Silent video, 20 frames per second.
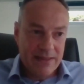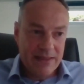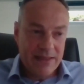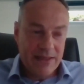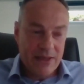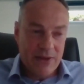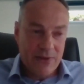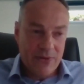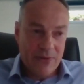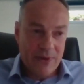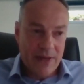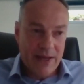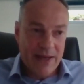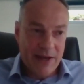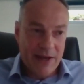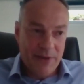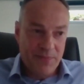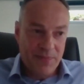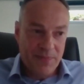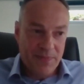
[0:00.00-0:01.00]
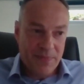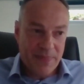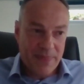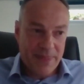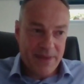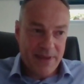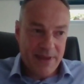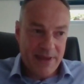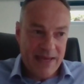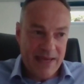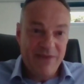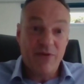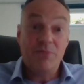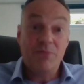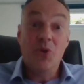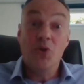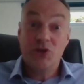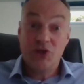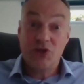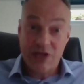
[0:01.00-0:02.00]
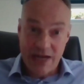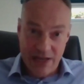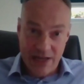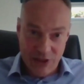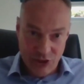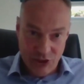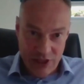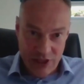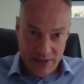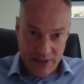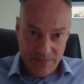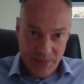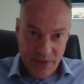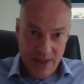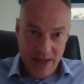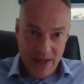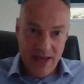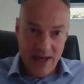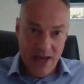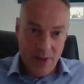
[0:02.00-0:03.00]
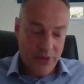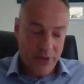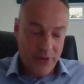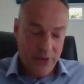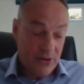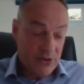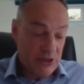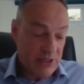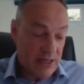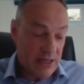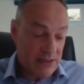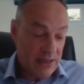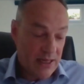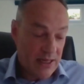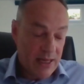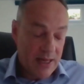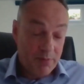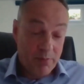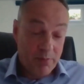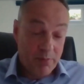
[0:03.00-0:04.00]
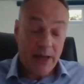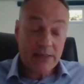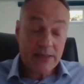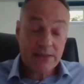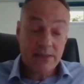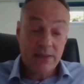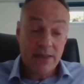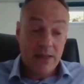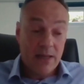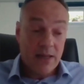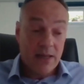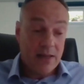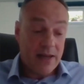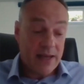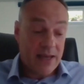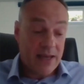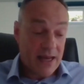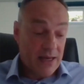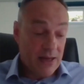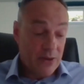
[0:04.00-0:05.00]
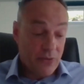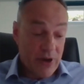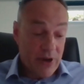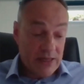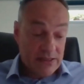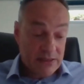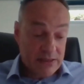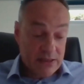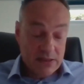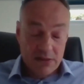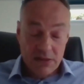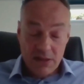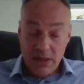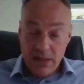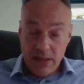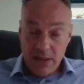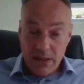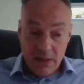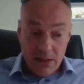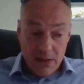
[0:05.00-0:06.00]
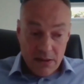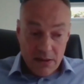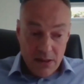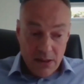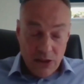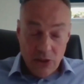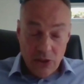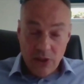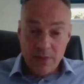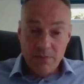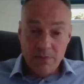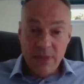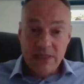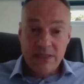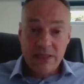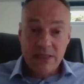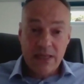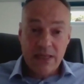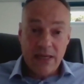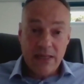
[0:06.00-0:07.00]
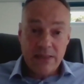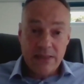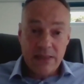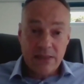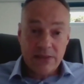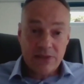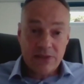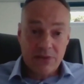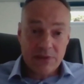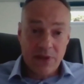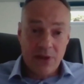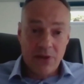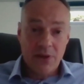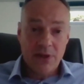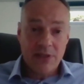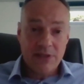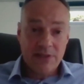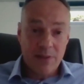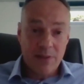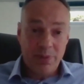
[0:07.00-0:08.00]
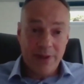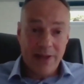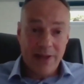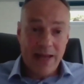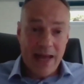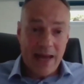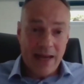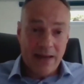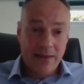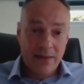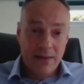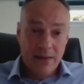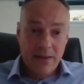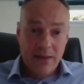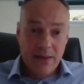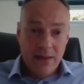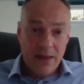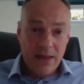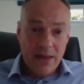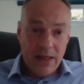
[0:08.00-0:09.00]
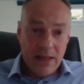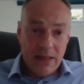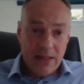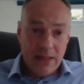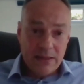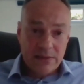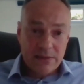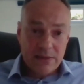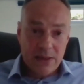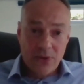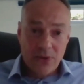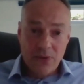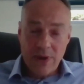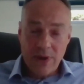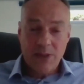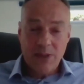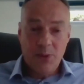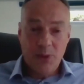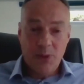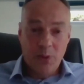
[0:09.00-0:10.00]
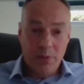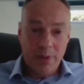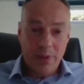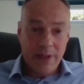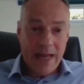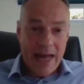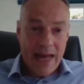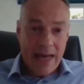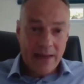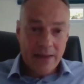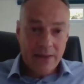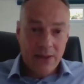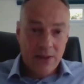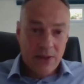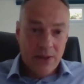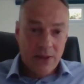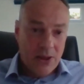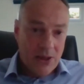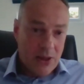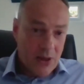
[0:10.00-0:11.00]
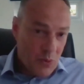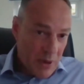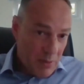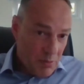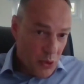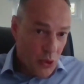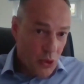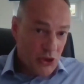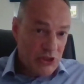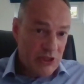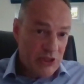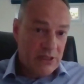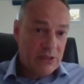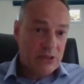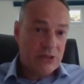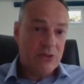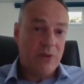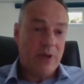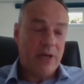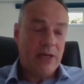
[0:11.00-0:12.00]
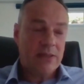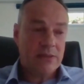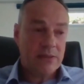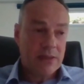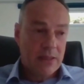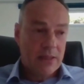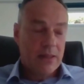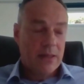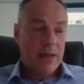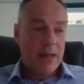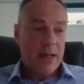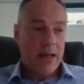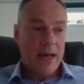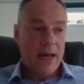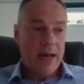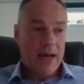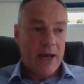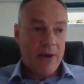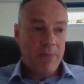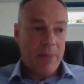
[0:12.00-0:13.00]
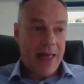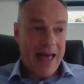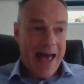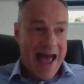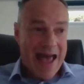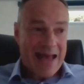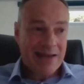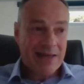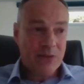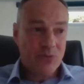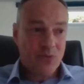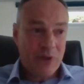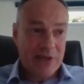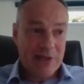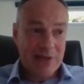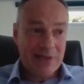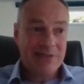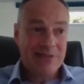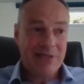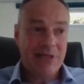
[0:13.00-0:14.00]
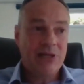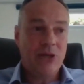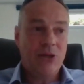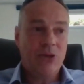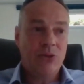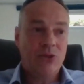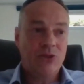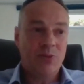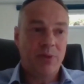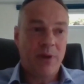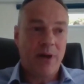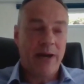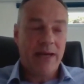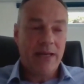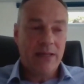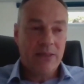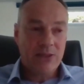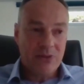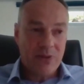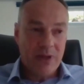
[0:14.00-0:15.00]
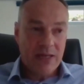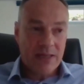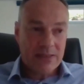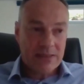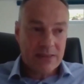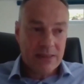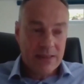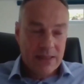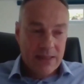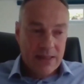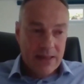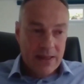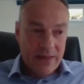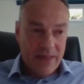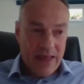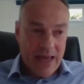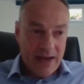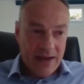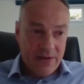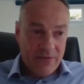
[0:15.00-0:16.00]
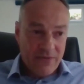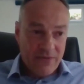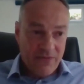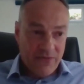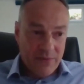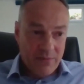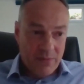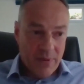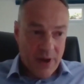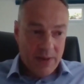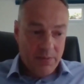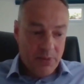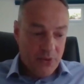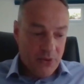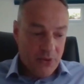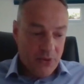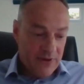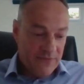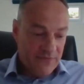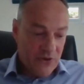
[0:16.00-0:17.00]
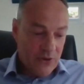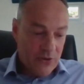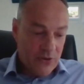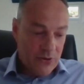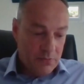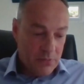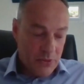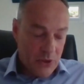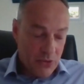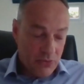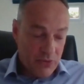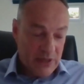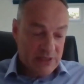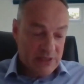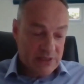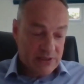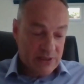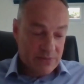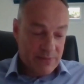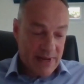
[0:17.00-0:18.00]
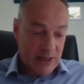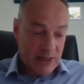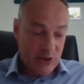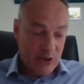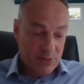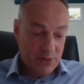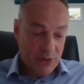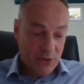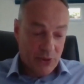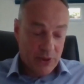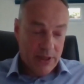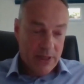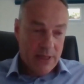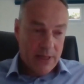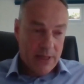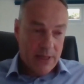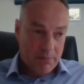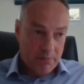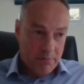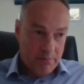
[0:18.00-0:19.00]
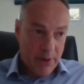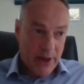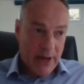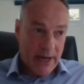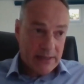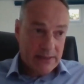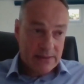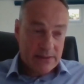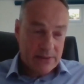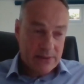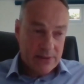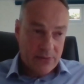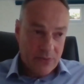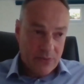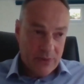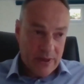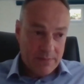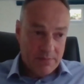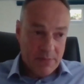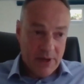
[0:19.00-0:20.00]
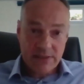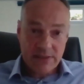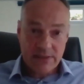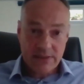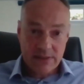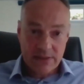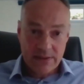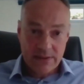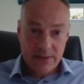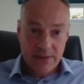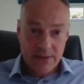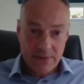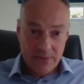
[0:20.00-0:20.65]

even more challenging a process. But like any risk, you can mitigate it. So as long as the plan is a credible plan and we're bought into it, and we continue to buy into it, then from my point of view, the risks are manageable, but we must